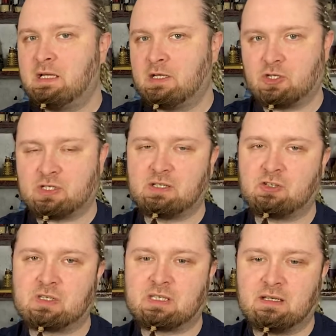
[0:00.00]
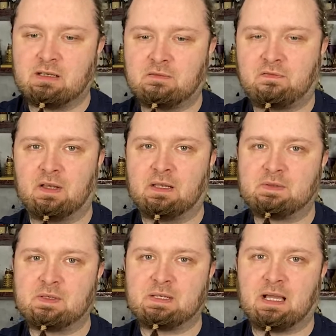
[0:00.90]
just to, just to fill in
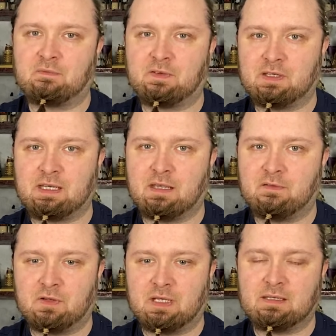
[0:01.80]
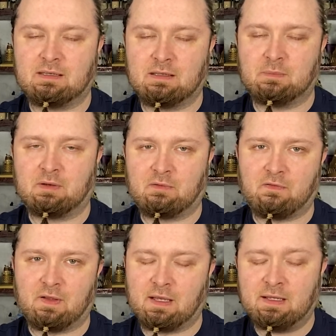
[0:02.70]
some time for your day if you need a, a bit of a
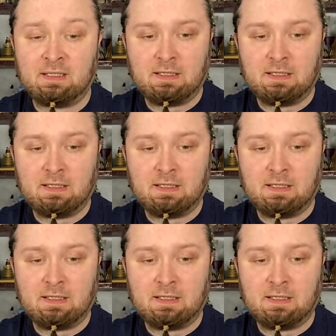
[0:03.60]
filler.